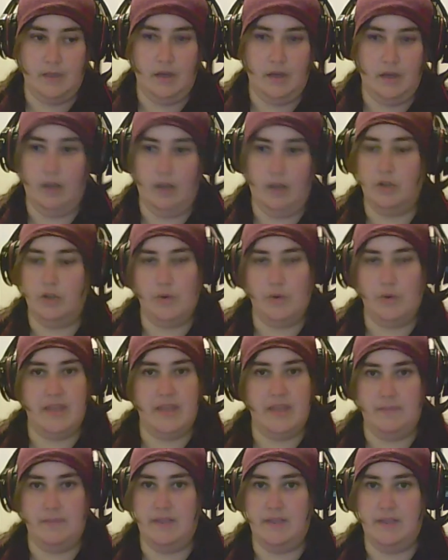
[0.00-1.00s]
along the
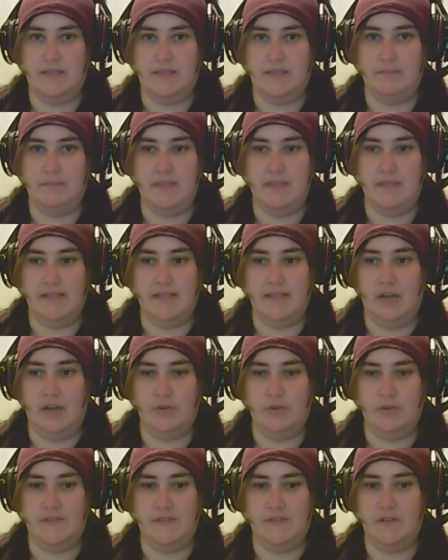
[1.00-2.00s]
way, he meets
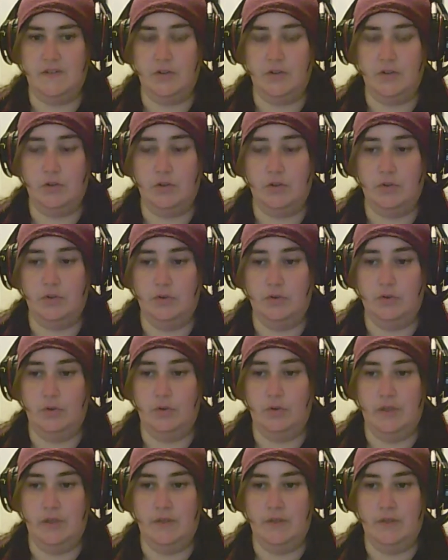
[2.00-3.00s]
Misao, who's this young girl
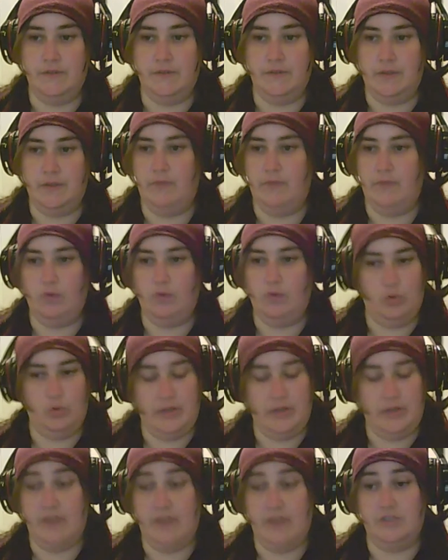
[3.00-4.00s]
who is looking for
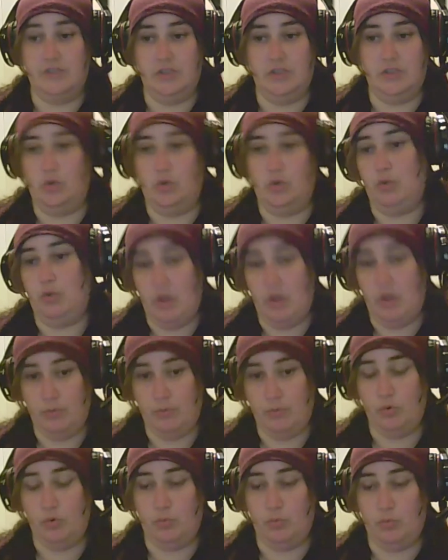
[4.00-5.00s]
Lord Ayoshi in the
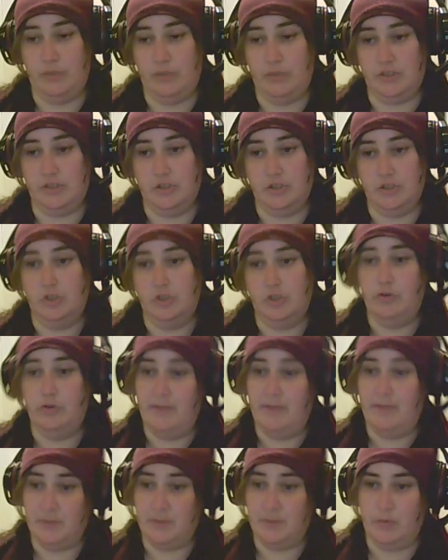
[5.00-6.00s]
Oniwaban group, which
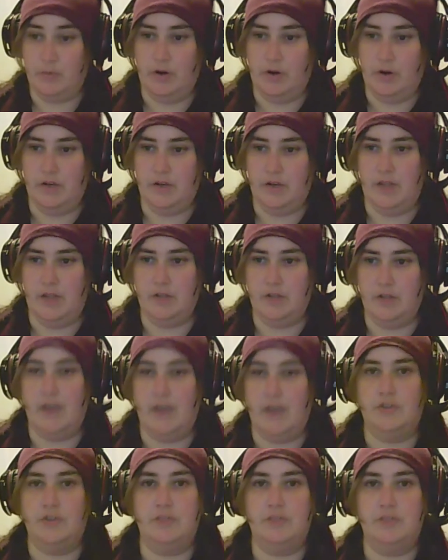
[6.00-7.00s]
I mentioned before. And
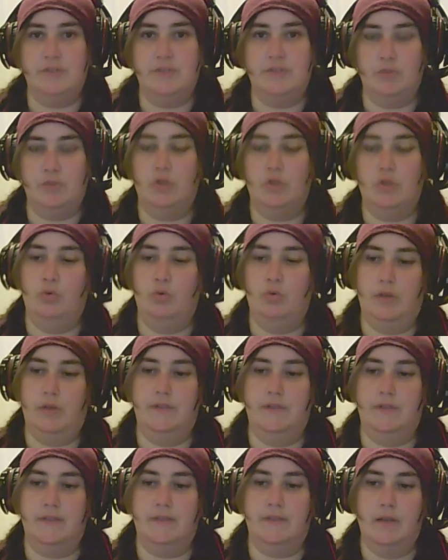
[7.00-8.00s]
Ayoshi was someone who
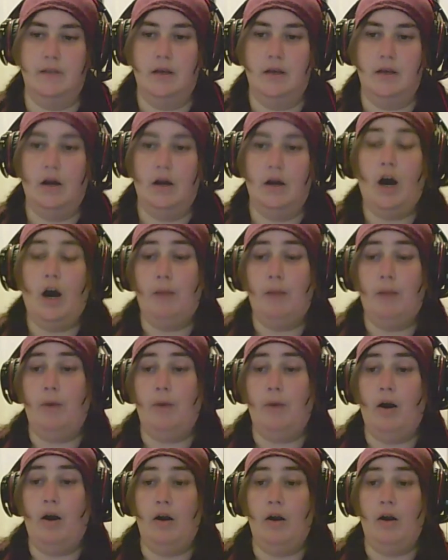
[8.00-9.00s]
was on
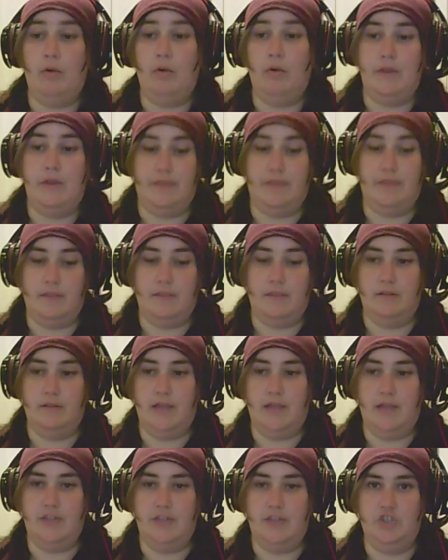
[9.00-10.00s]
par with
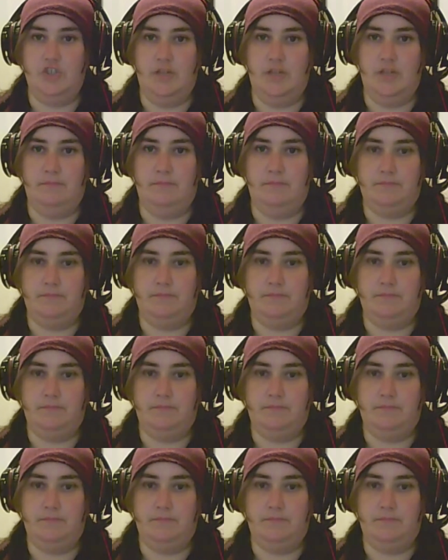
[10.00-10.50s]
Kenshin